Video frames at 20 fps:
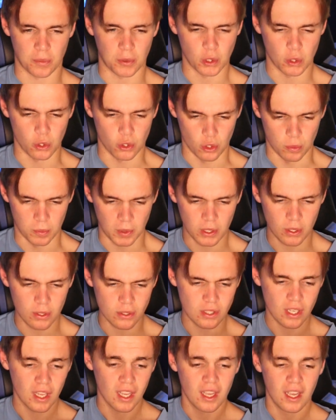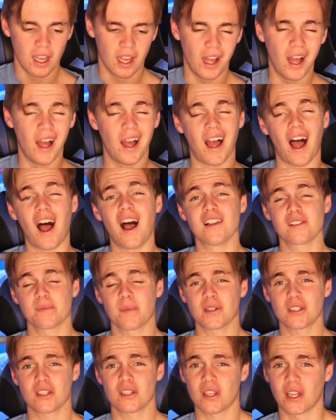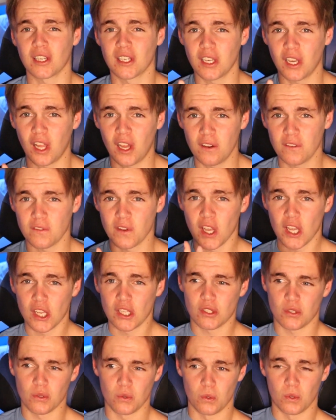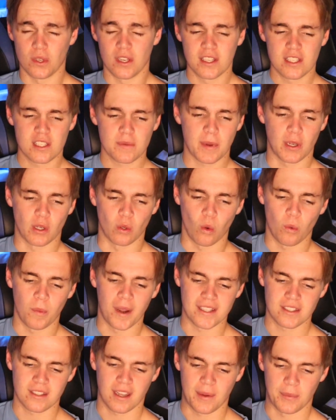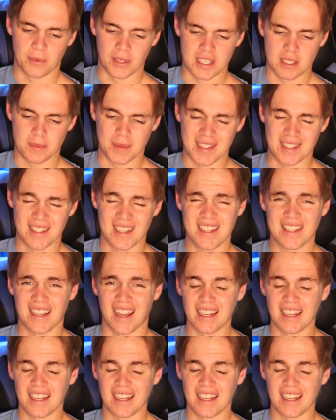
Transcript: up on YouTube because uh, as much as I love to spend all my time on SBCs,